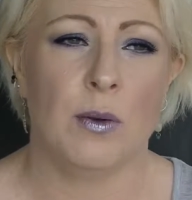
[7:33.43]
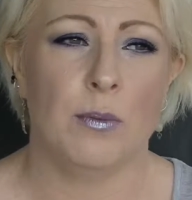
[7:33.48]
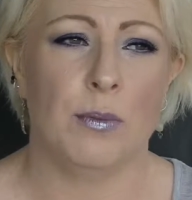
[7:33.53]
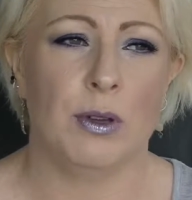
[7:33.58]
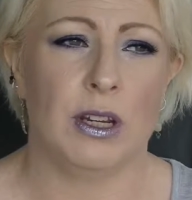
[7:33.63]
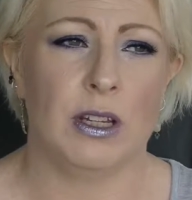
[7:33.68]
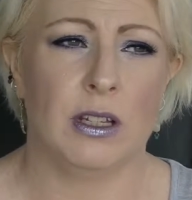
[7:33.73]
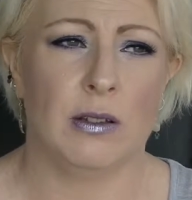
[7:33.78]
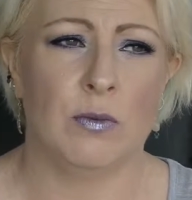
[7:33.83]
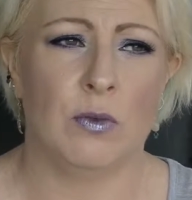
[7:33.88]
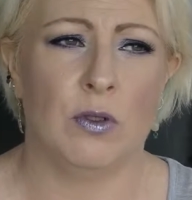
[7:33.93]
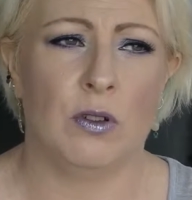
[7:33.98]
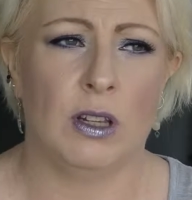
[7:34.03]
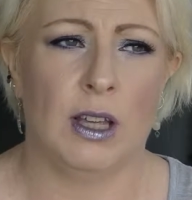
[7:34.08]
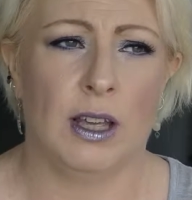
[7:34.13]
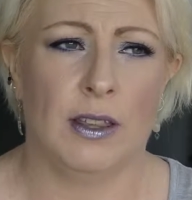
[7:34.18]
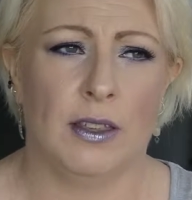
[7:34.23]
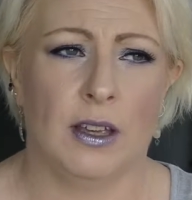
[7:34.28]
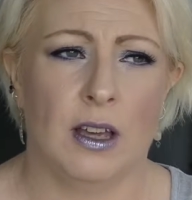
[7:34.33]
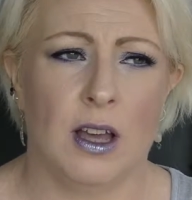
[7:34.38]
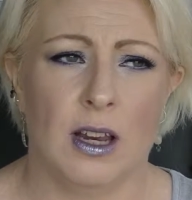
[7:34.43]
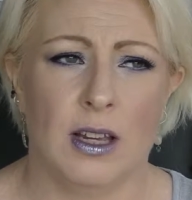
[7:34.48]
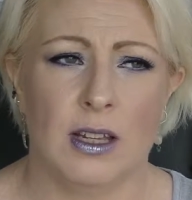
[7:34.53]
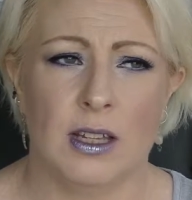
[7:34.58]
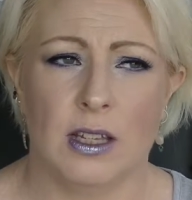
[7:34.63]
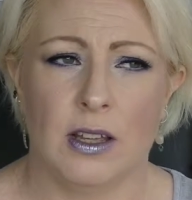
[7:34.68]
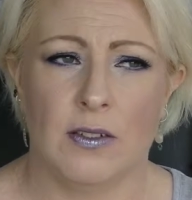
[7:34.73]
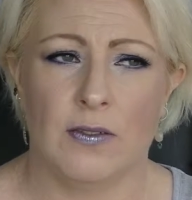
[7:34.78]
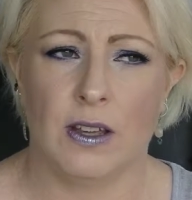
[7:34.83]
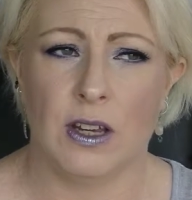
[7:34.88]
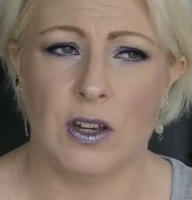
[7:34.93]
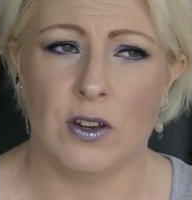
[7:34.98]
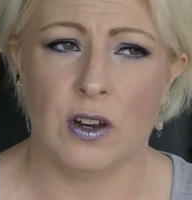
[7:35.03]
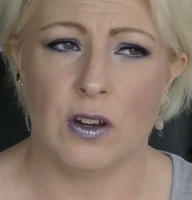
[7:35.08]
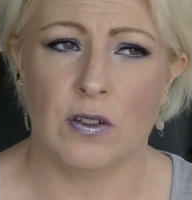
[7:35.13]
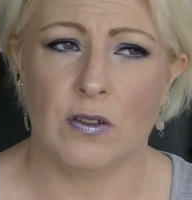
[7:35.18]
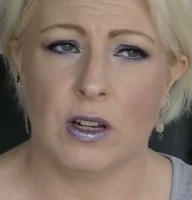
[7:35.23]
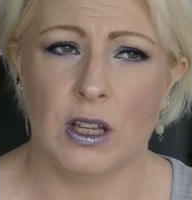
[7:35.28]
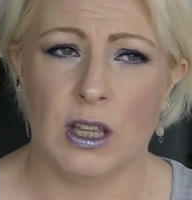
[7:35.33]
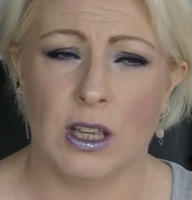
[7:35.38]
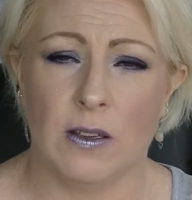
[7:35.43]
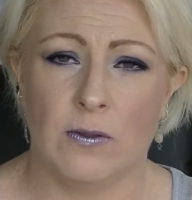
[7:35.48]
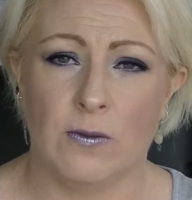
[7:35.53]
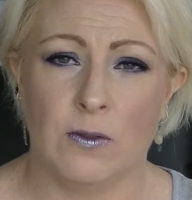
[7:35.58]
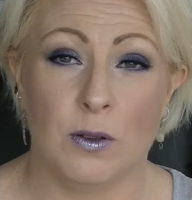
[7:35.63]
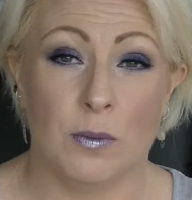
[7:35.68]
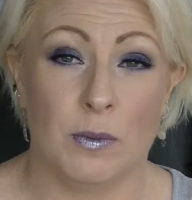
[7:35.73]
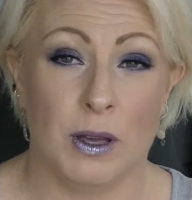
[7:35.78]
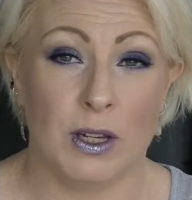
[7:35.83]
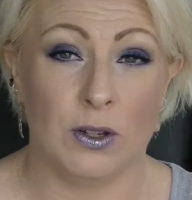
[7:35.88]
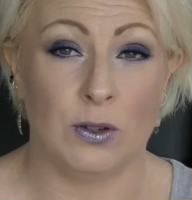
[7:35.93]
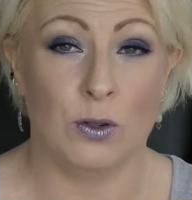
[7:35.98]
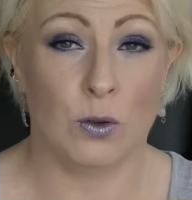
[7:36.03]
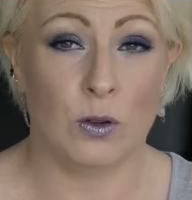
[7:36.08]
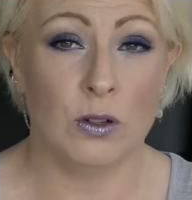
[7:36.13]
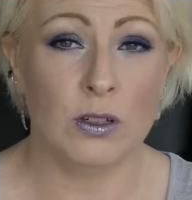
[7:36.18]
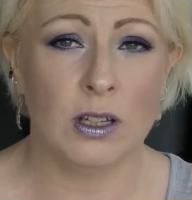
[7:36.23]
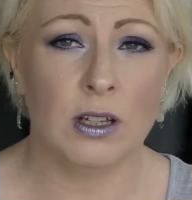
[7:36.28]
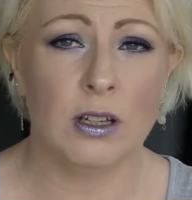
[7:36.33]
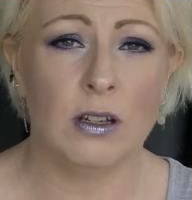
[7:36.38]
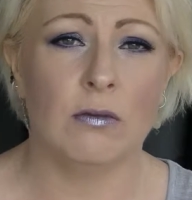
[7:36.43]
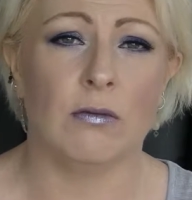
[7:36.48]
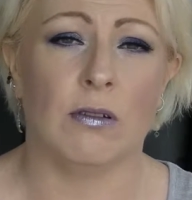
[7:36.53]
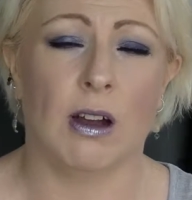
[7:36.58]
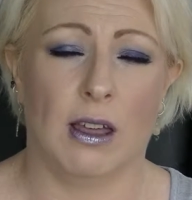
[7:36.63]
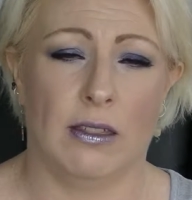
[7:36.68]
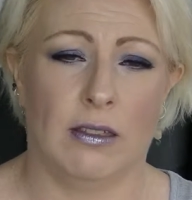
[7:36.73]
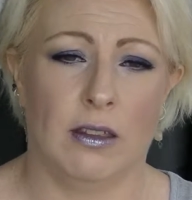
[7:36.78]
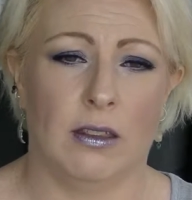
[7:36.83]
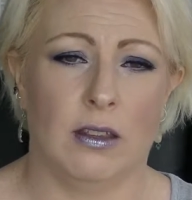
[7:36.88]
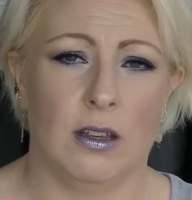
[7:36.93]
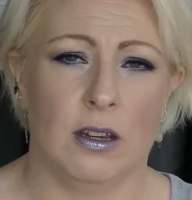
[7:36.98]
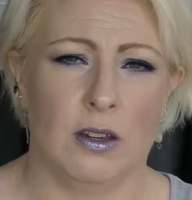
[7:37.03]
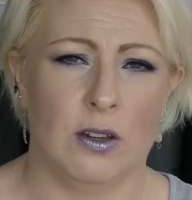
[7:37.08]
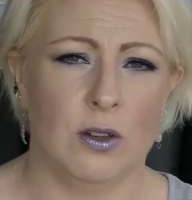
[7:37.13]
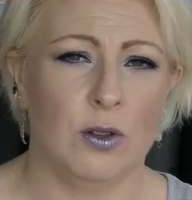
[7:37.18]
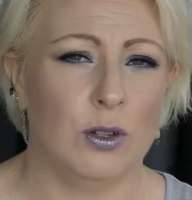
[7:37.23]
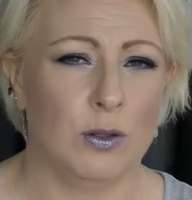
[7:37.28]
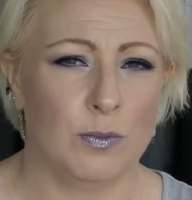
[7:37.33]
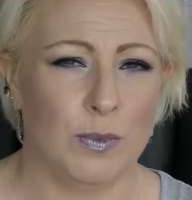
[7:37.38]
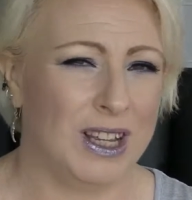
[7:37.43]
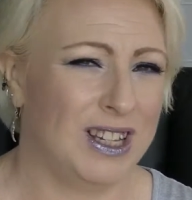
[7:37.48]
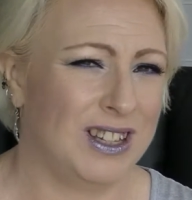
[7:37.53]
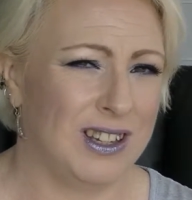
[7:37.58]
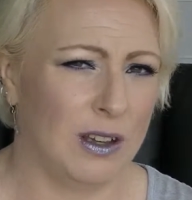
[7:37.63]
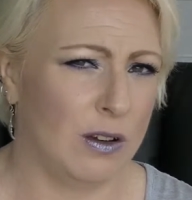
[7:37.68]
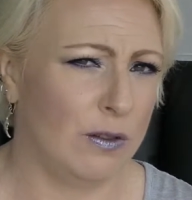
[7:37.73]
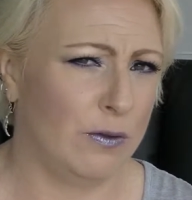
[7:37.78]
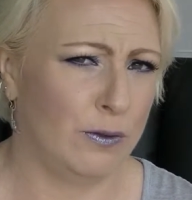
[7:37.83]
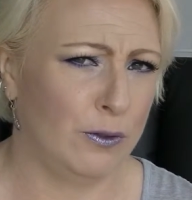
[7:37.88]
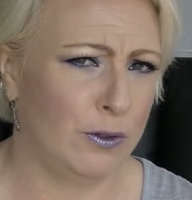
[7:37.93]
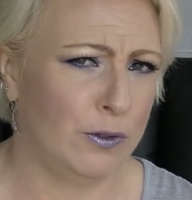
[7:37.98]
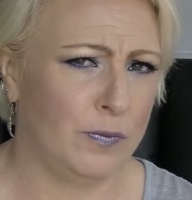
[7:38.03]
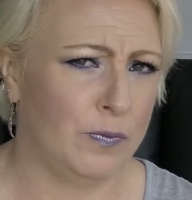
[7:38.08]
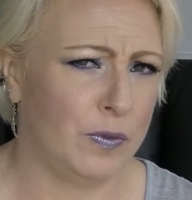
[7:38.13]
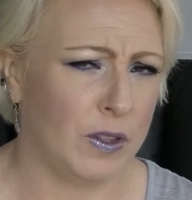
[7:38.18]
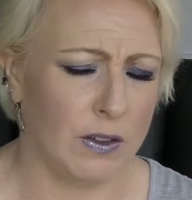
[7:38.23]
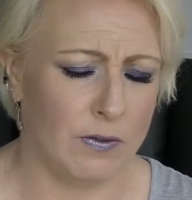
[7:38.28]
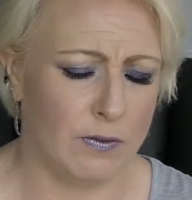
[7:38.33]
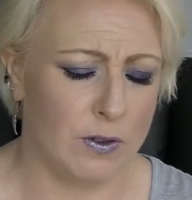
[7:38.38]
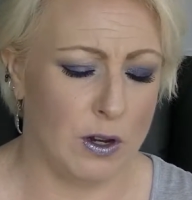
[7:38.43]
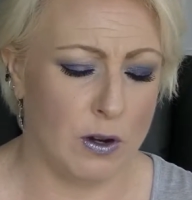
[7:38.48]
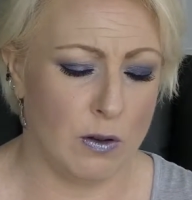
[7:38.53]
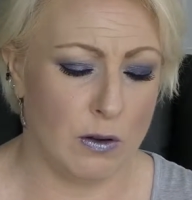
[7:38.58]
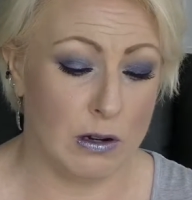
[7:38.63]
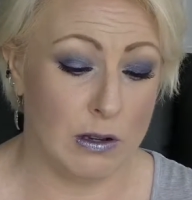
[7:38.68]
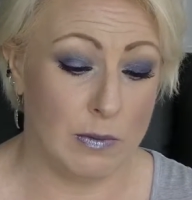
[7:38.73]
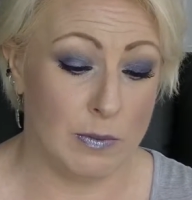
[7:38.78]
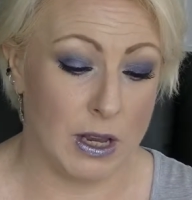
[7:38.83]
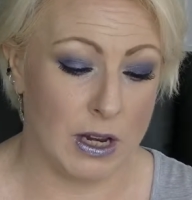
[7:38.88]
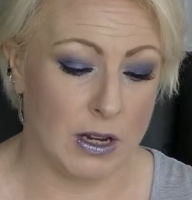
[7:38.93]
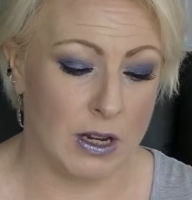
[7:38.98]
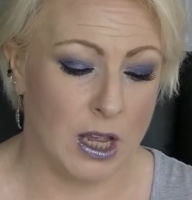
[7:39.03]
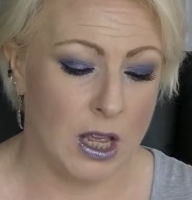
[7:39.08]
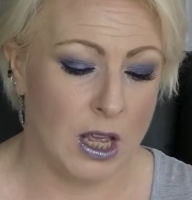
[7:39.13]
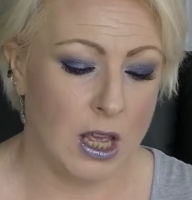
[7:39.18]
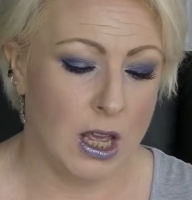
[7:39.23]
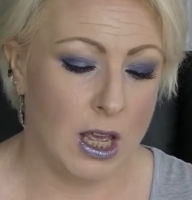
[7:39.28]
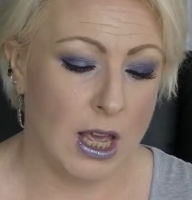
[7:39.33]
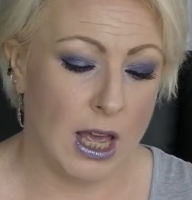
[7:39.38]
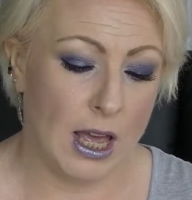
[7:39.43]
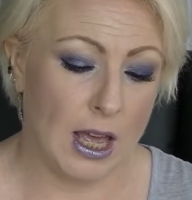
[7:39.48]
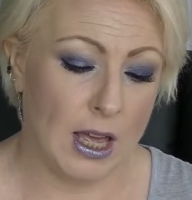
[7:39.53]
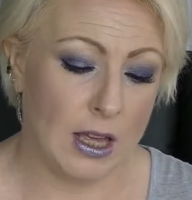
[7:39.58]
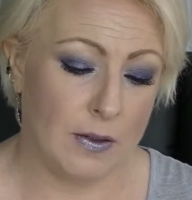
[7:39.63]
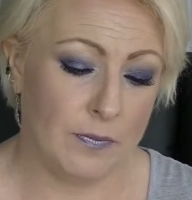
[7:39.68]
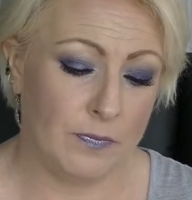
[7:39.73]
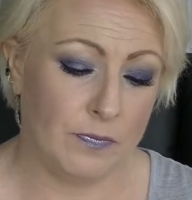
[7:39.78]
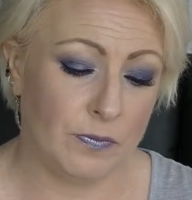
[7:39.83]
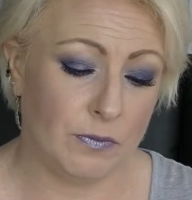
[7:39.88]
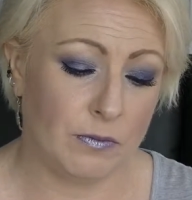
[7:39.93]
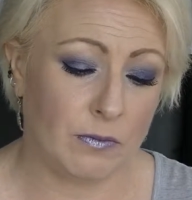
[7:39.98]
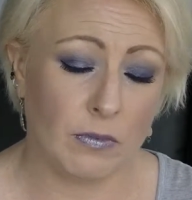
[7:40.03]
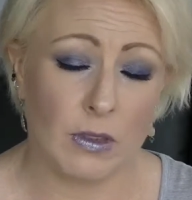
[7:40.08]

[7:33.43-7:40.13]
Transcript: but it's more like the kind of stuff I generally give to my daughter rather than use myself, if you know what I mean.